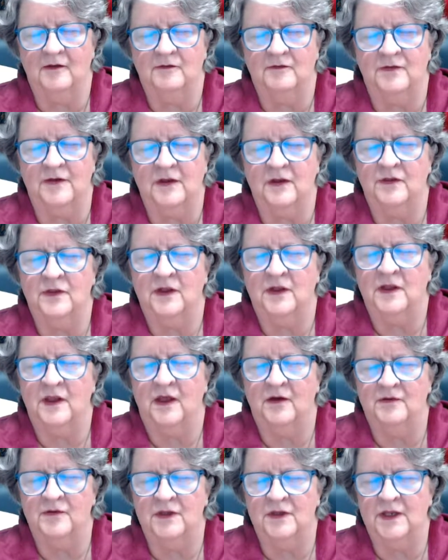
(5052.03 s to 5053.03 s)
Feel the
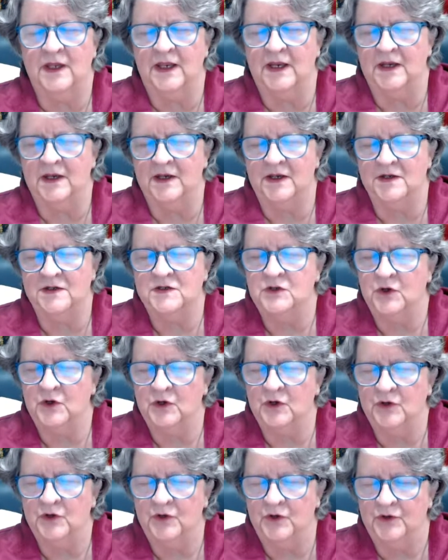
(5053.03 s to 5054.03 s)
love and let it
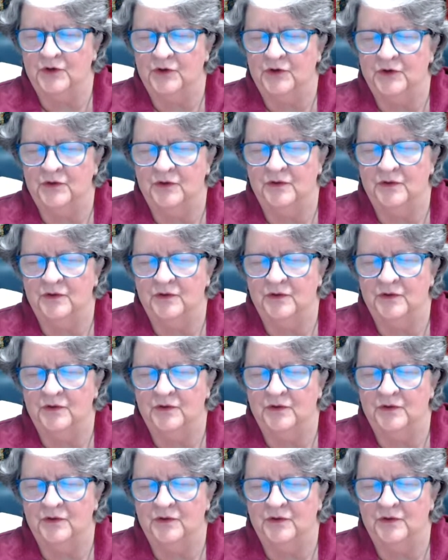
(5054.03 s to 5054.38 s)
encircle.